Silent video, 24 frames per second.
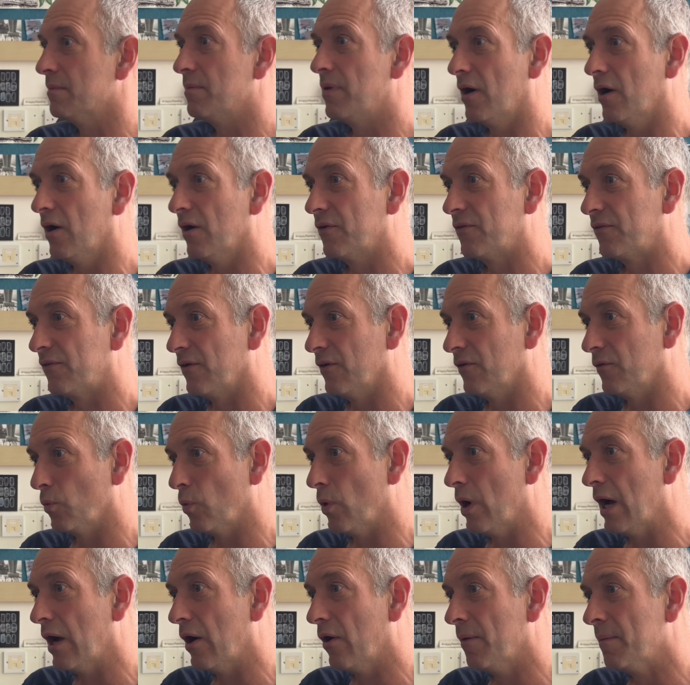past as
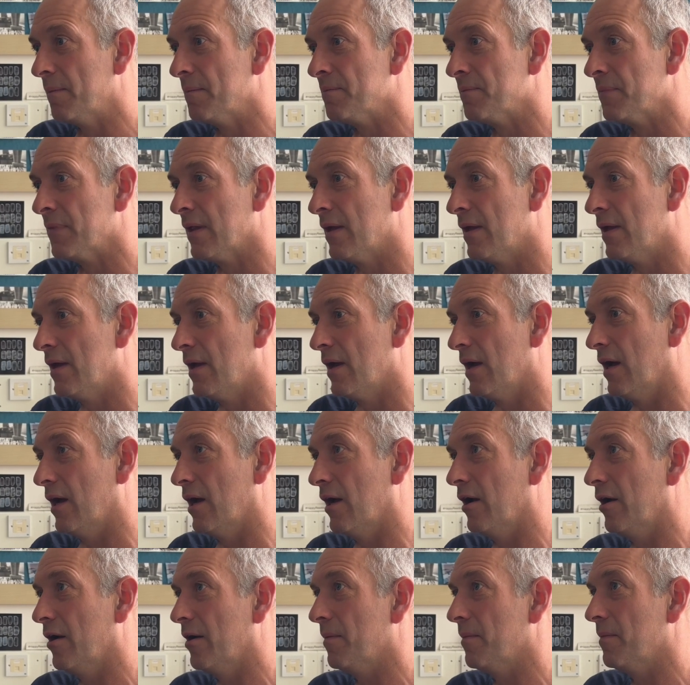well.
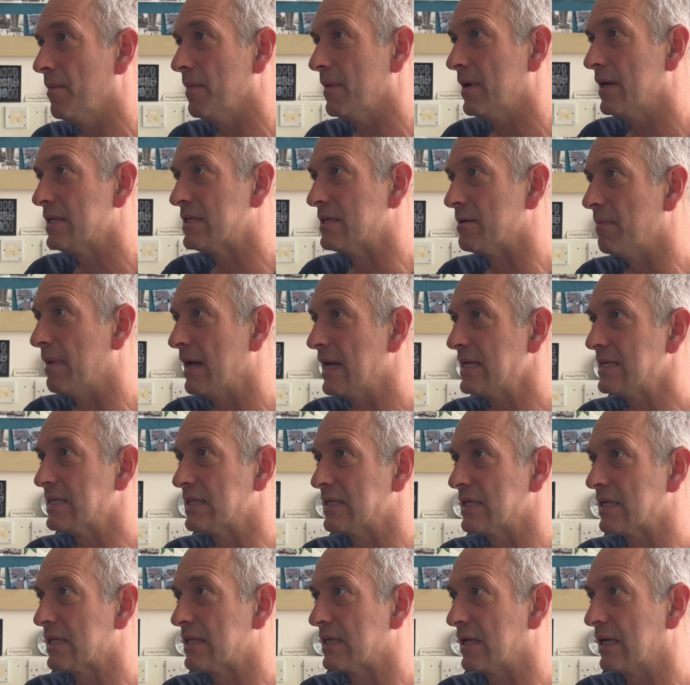It's amazing
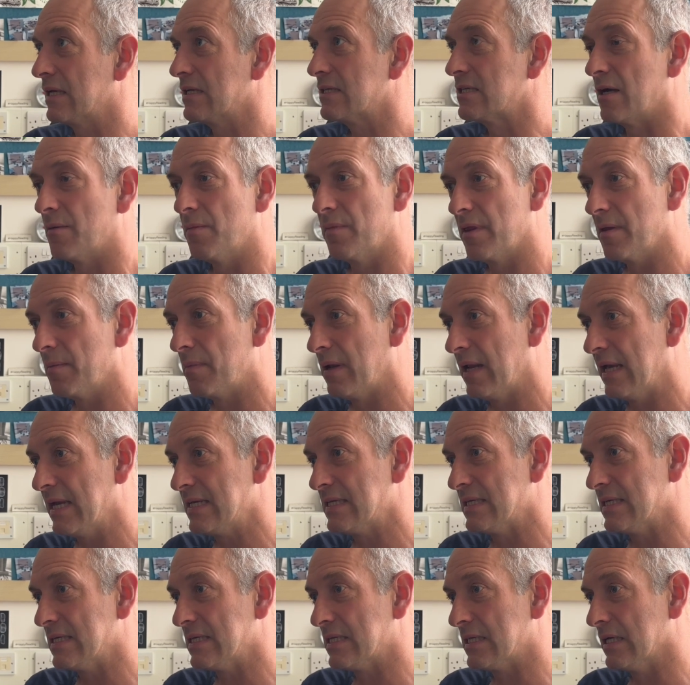to think some of the
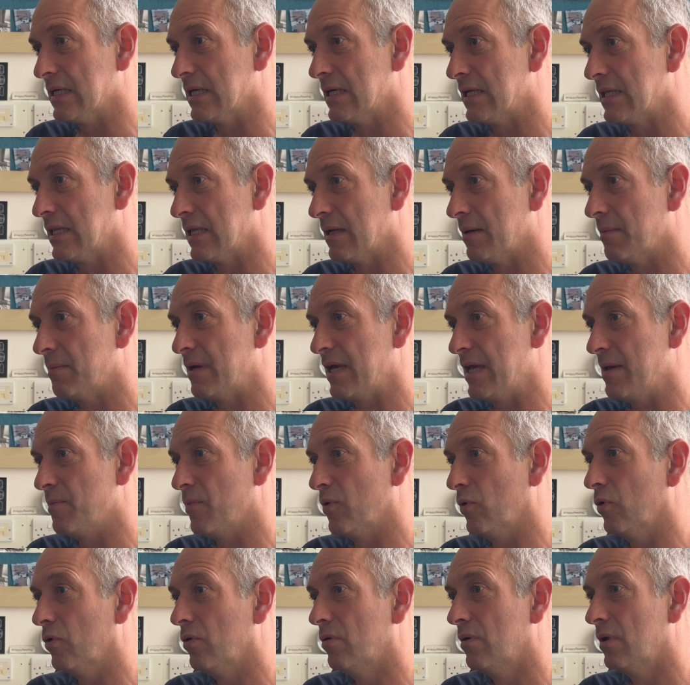places that
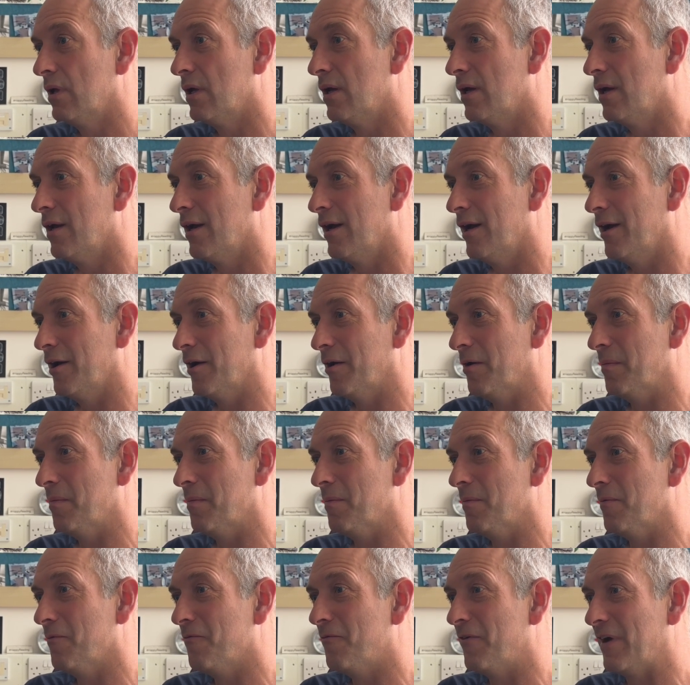people
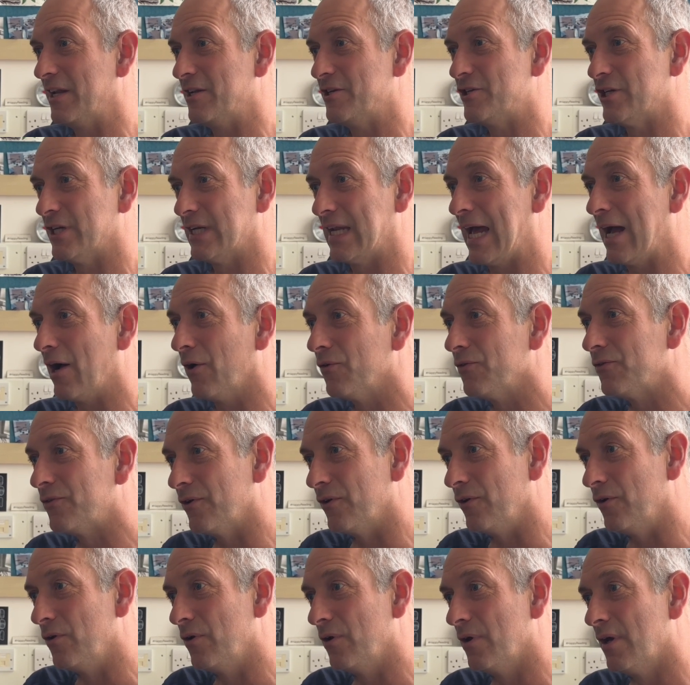ventured out
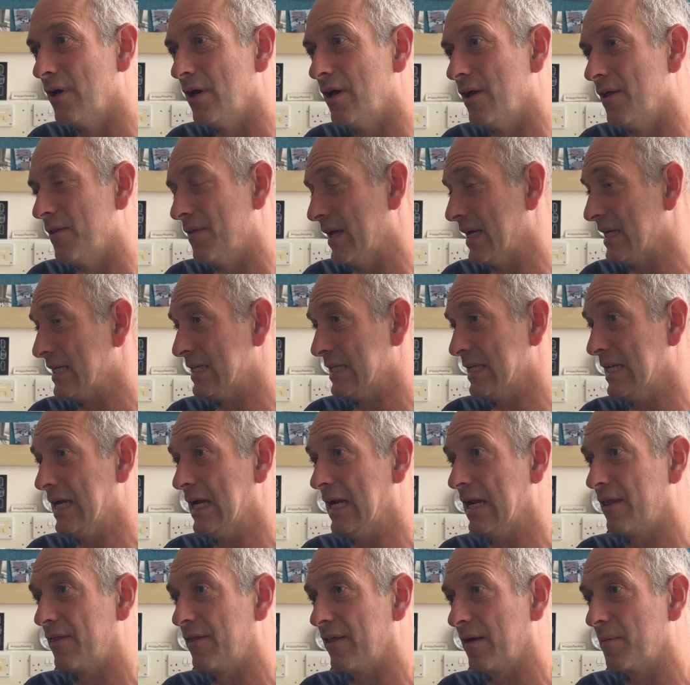to. There's
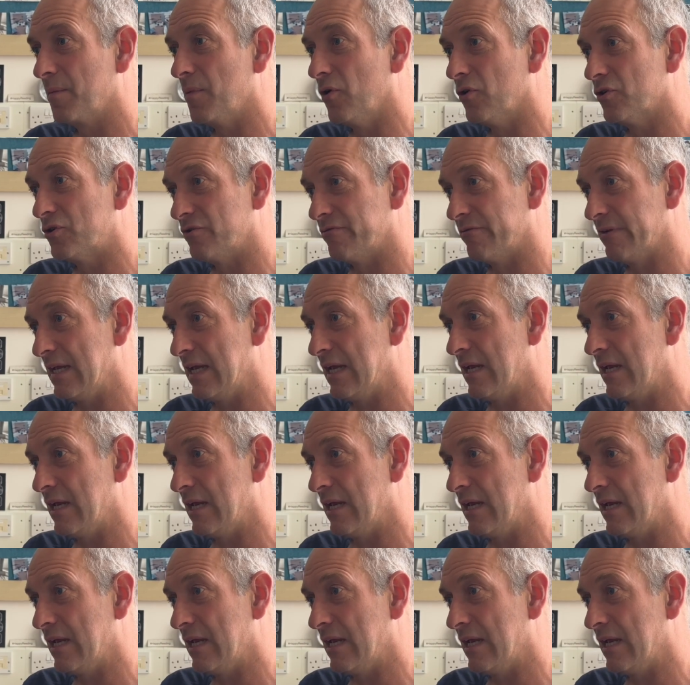Neolithic pottery